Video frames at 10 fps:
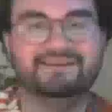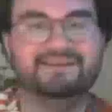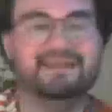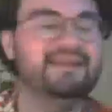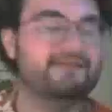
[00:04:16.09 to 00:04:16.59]

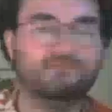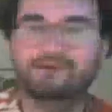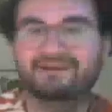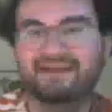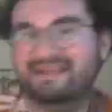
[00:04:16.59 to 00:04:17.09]
And everyone,
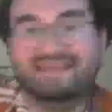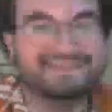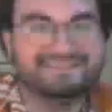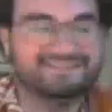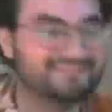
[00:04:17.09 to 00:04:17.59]
I
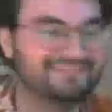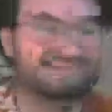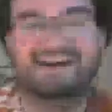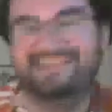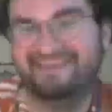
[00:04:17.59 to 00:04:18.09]
guess,
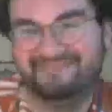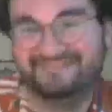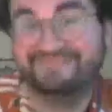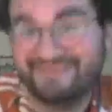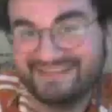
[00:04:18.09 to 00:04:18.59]
thought that was
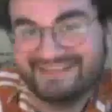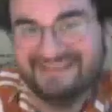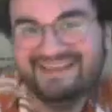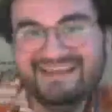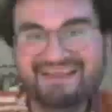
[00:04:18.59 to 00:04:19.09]
funny
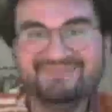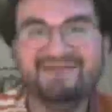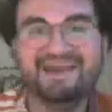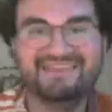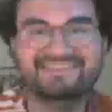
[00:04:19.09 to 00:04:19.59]

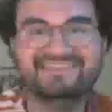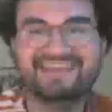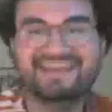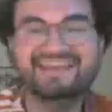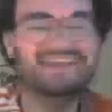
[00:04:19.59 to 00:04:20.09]
back in the day.